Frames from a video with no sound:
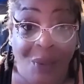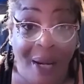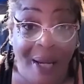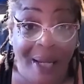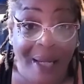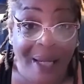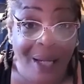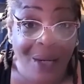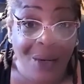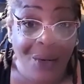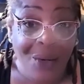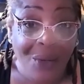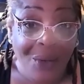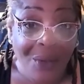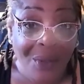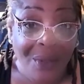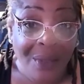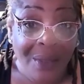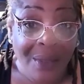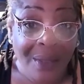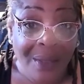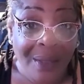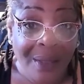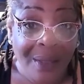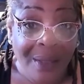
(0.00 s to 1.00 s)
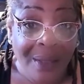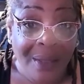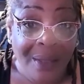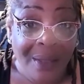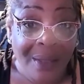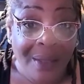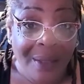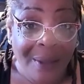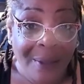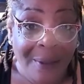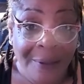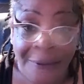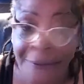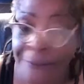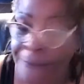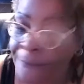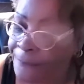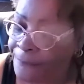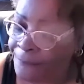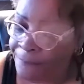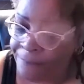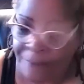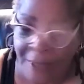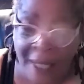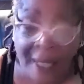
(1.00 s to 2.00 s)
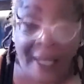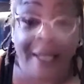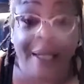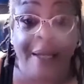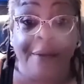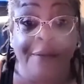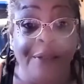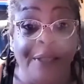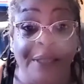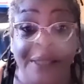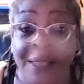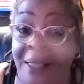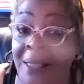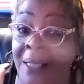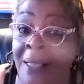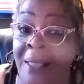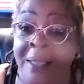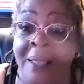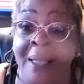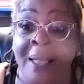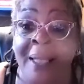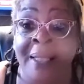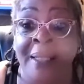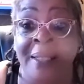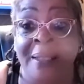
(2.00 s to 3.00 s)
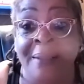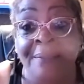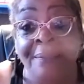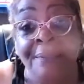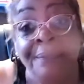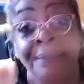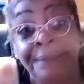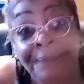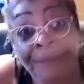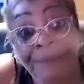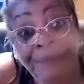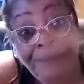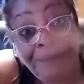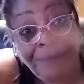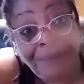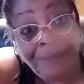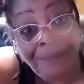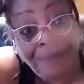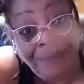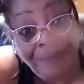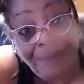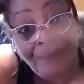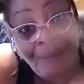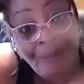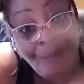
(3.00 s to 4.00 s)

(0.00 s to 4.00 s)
But this right here, I ain't never seen nothing like it.